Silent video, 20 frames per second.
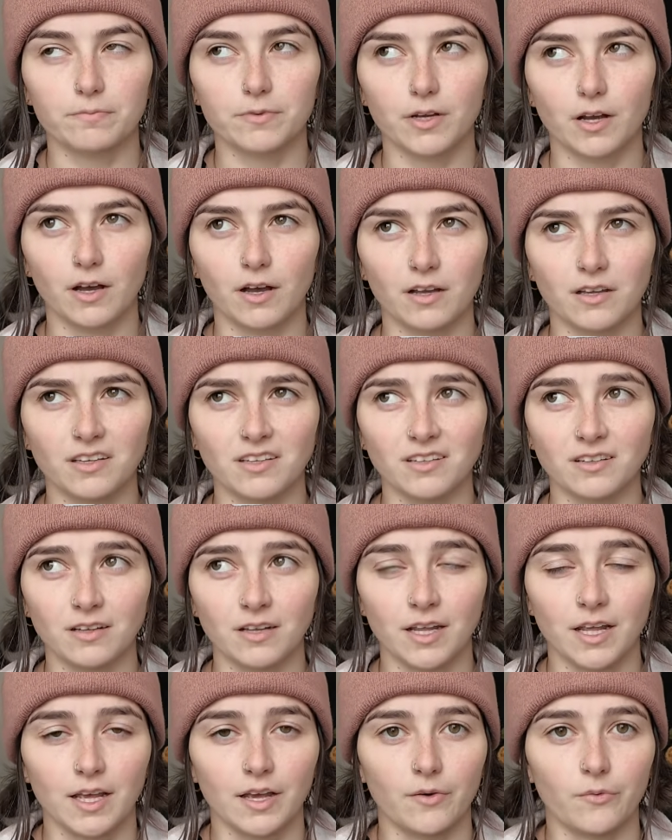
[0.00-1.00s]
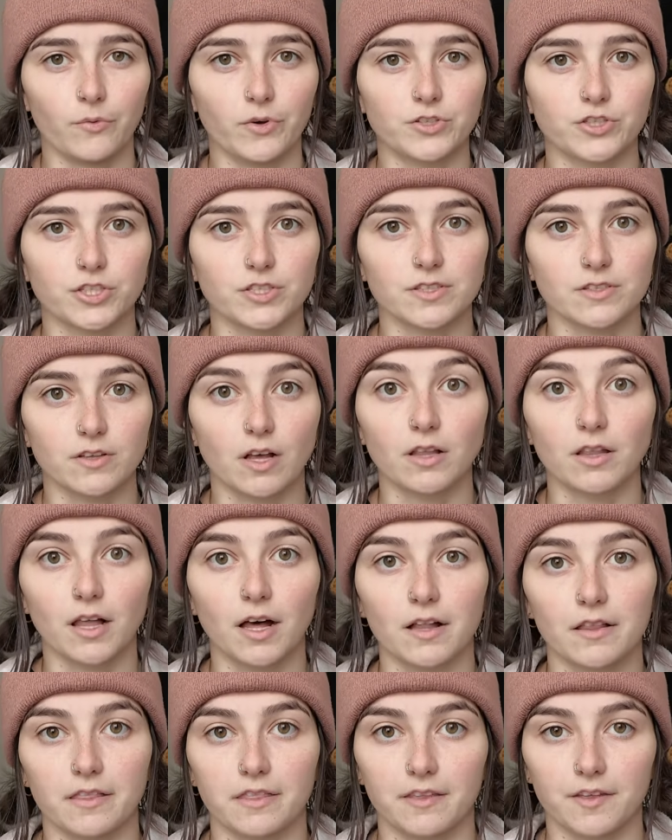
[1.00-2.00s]
cotton, which is a
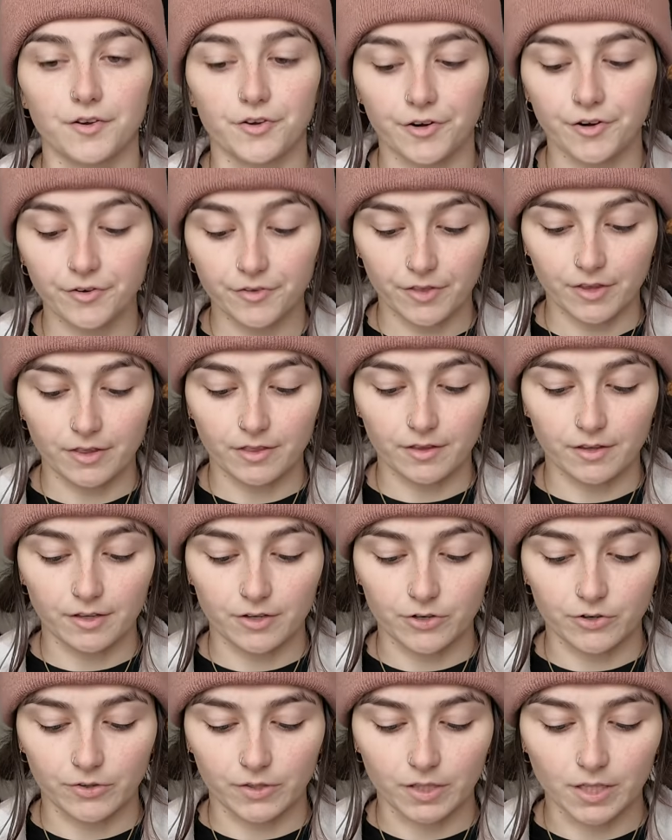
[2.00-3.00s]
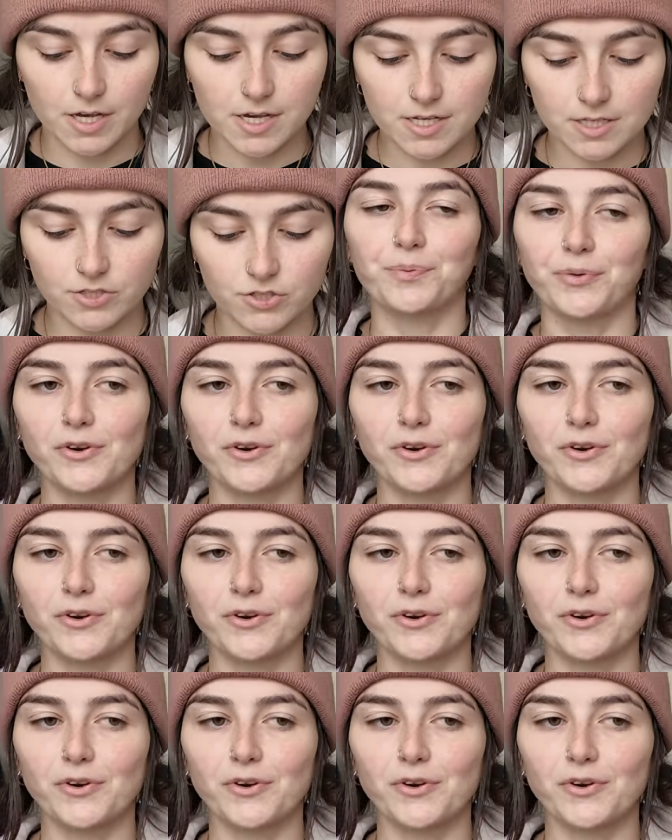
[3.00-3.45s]
lot thinner than the acrylics.